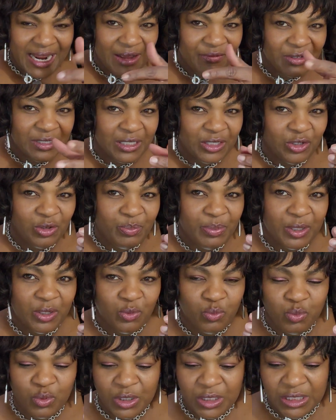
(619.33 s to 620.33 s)
have a little bit
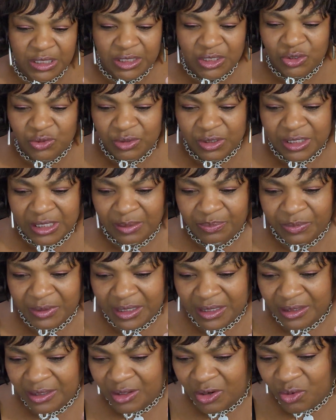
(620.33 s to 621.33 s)
of woods or
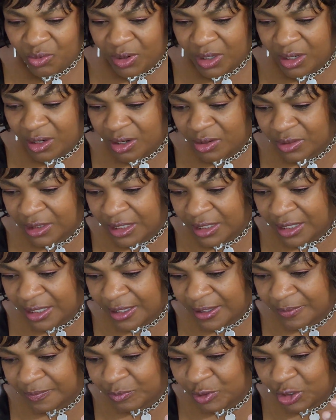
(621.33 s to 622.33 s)
something going on in there